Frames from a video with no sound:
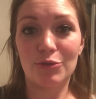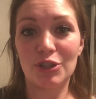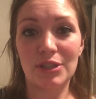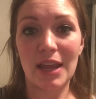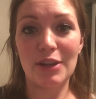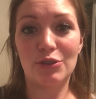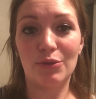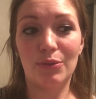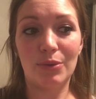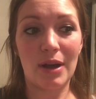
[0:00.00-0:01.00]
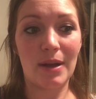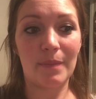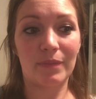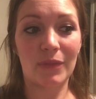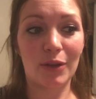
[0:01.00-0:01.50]
just getting too
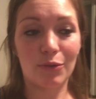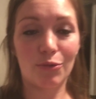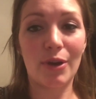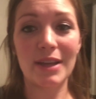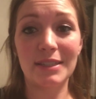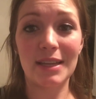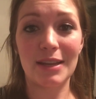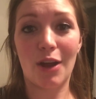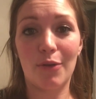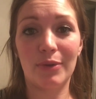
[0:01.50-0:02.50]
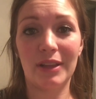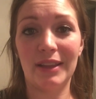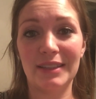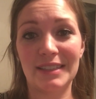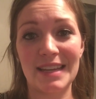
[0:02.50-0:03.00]
crazy and not really
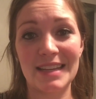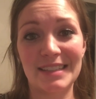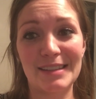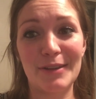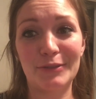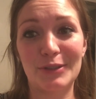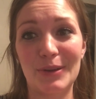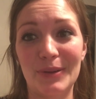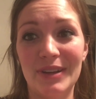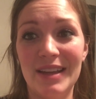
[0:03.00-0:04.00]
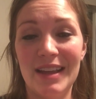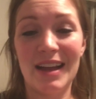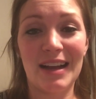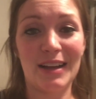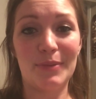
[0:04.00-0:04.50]
listening and stuff, so
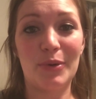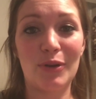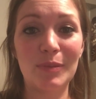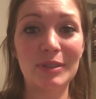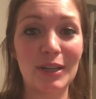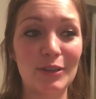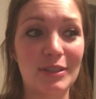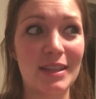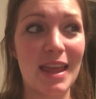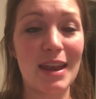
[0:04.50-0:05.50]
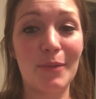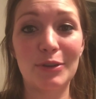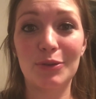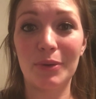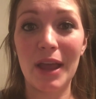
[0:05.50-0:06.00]
I put her upstairs and then I
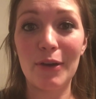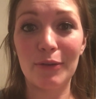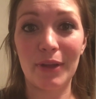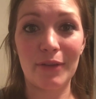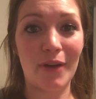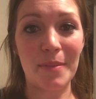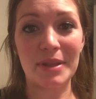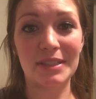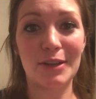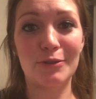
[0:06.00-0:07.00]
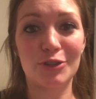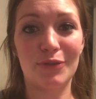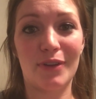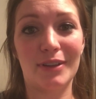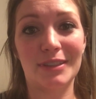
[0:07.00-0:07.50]
went to go get her like 5 minutes later and
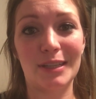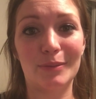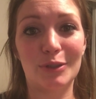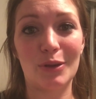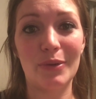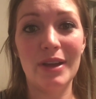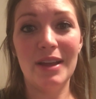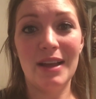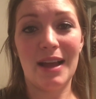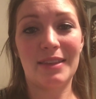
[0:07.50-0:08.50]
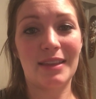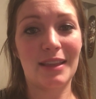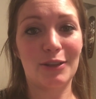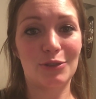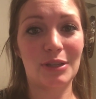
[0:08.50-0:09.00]
she fell asleep. So I think
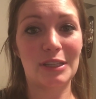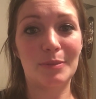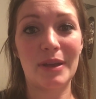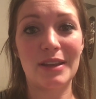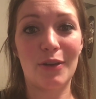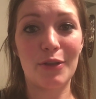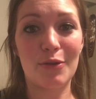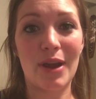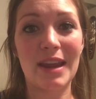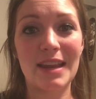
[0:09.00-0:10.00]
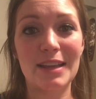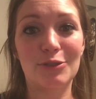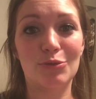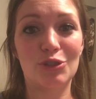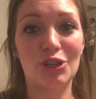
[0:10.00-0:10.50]
that's explained all the crankiness,
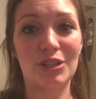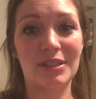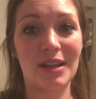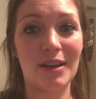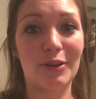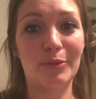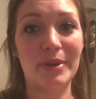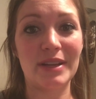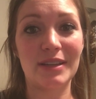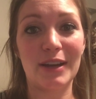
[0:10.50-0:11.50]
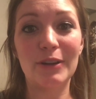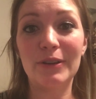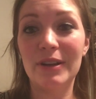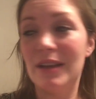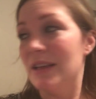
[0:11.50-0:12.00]
was just her being tired.